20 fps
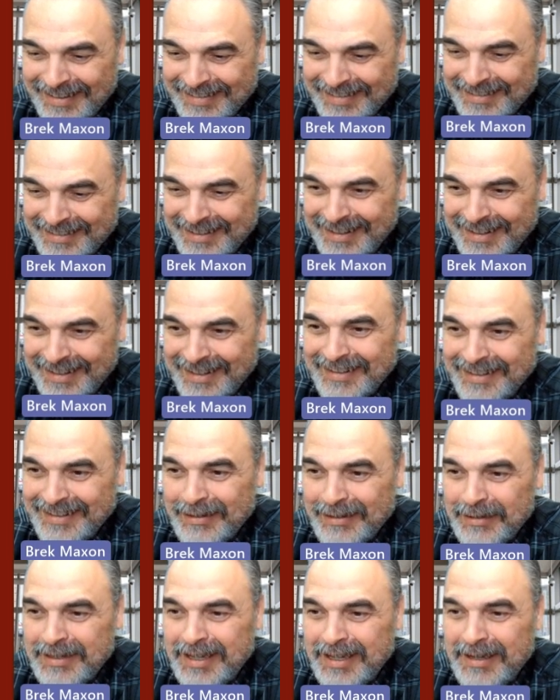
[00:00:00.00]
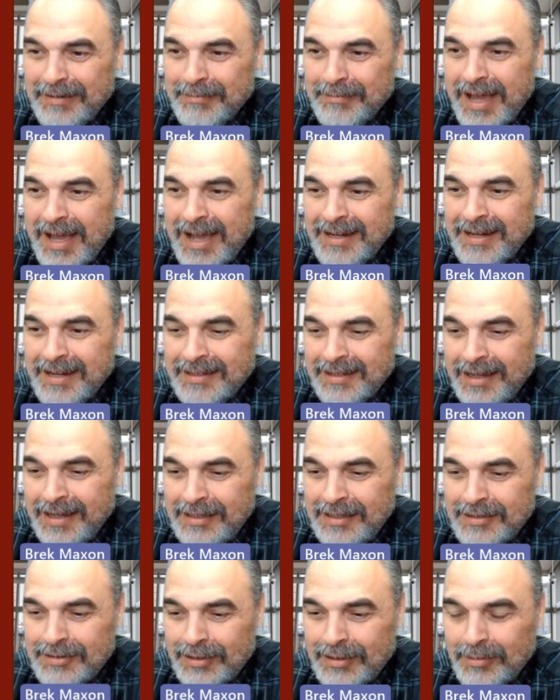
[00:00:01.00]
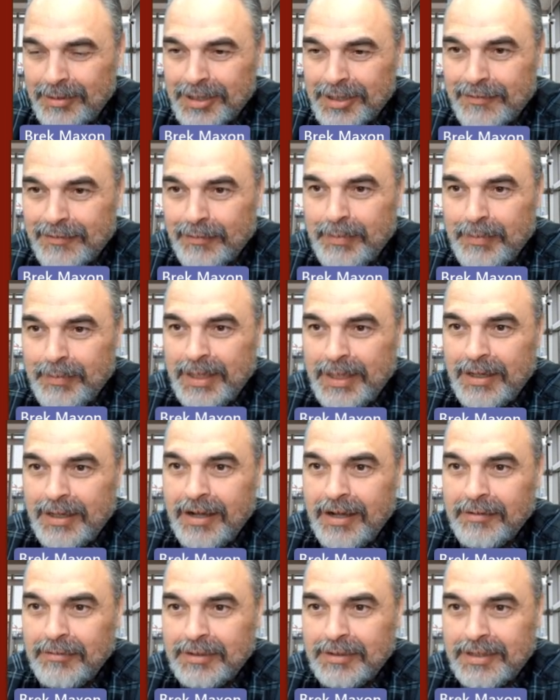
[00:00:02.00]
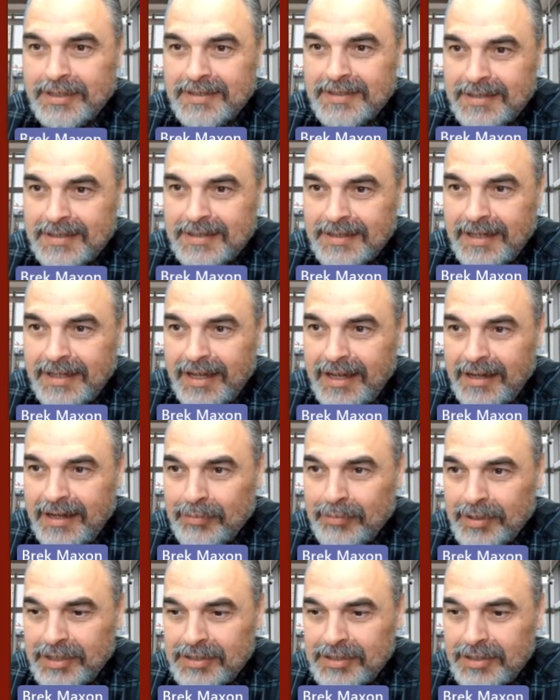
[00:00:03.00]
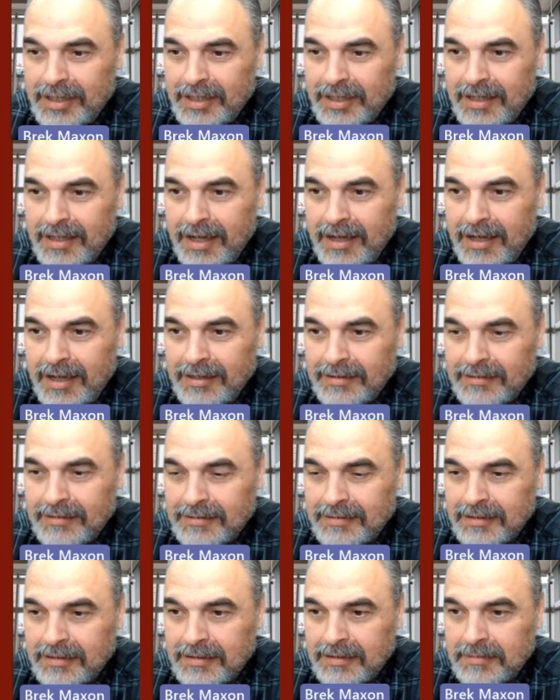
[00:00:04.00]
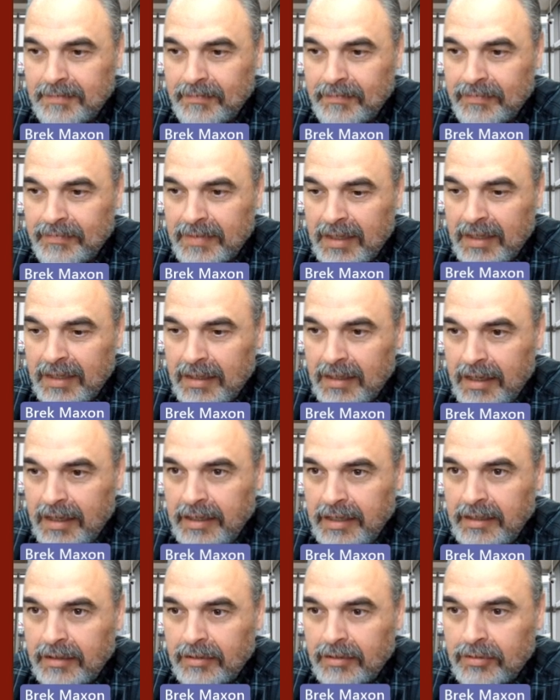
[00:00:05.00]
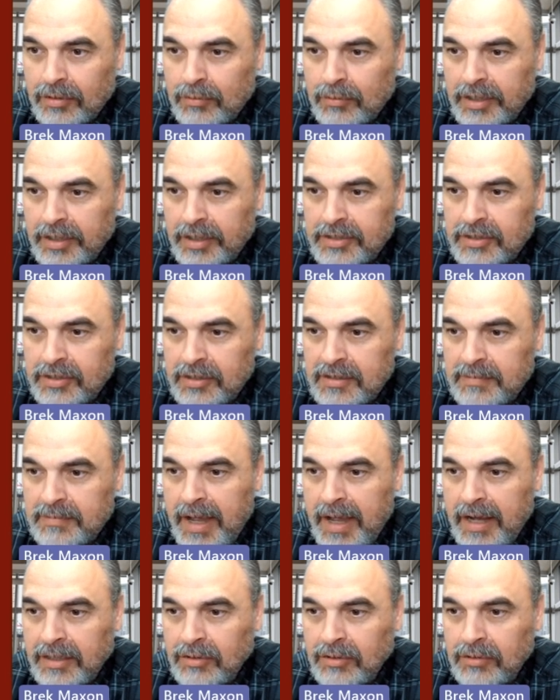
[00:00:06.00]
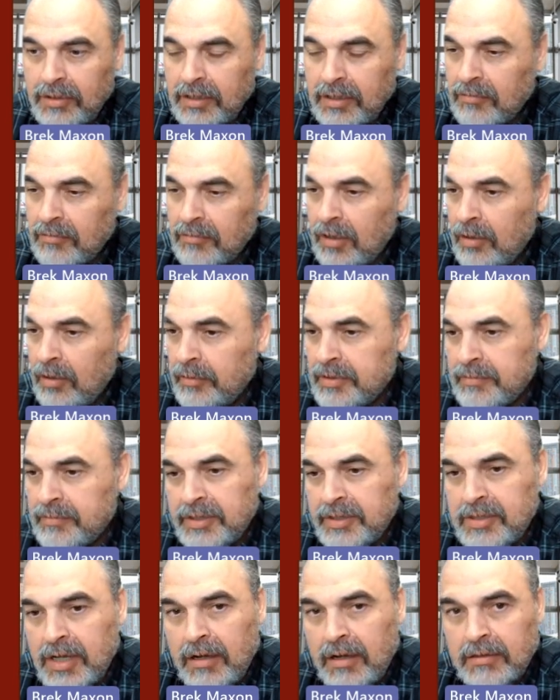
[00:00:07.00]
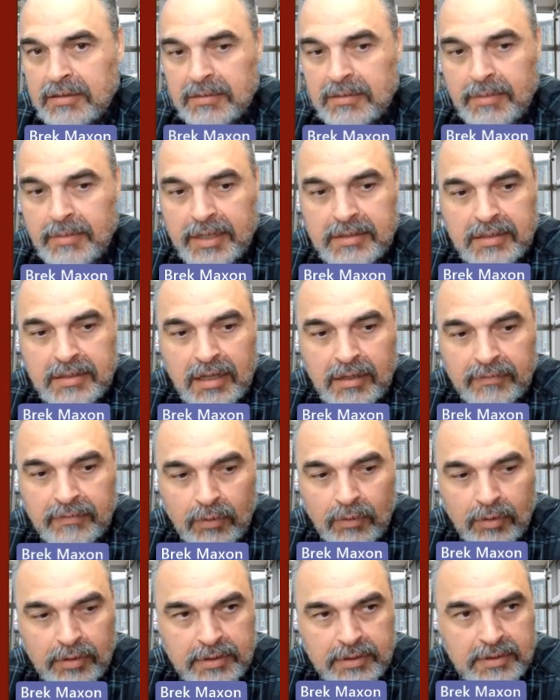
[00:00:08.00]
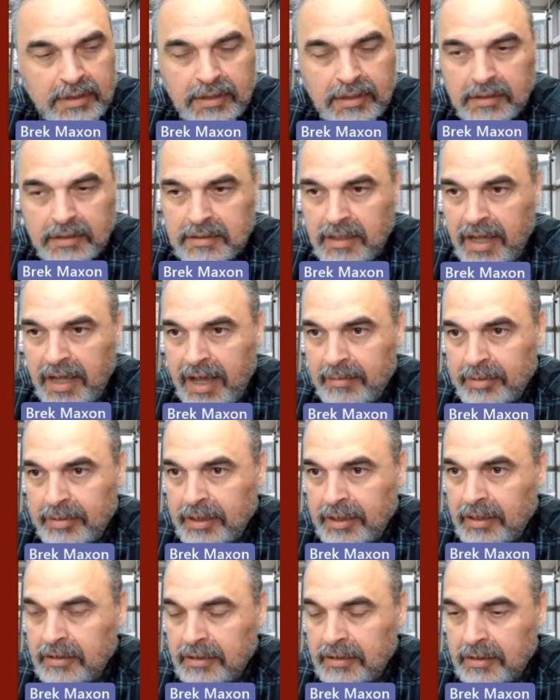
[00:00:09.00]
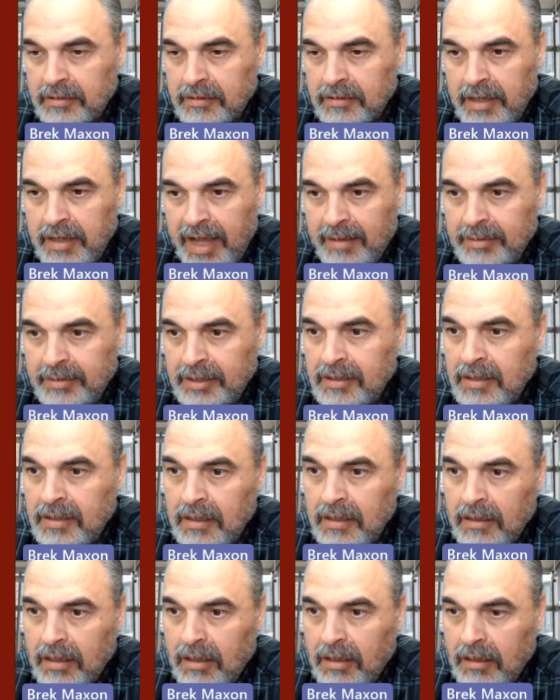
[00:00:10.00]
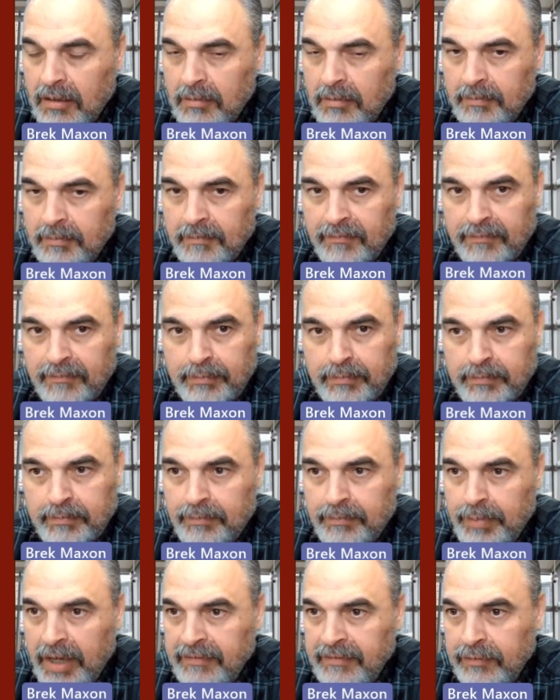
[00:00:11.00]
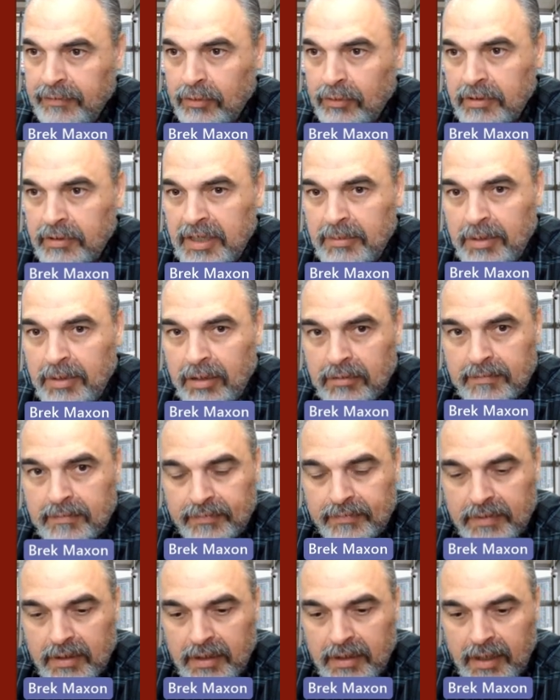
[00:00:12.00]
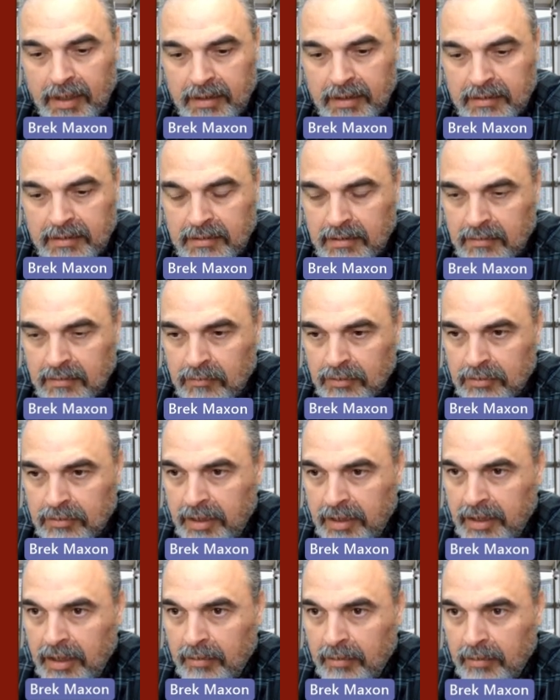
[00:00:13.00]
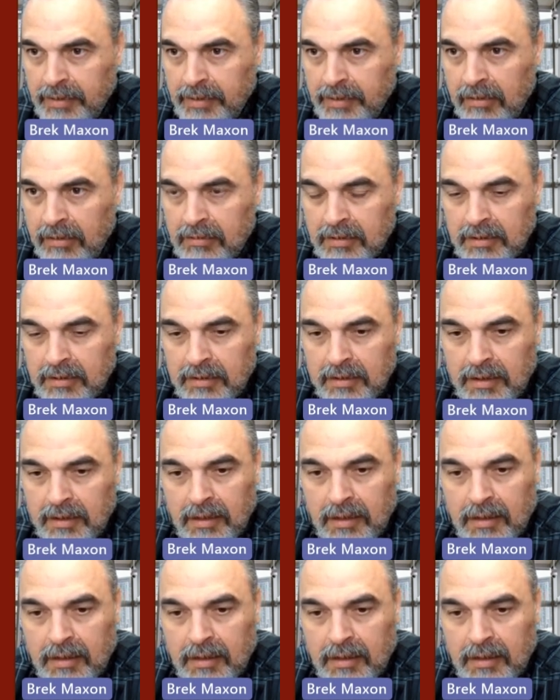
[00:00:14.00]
All righty. Okay, Matt, thank you so much for being on with us today. Appreciate that. Um, any other questions, Matt? You can always reach out to myself or to, to Abigail here, Abby, um, by phone or email, and um, we'll try to help you out.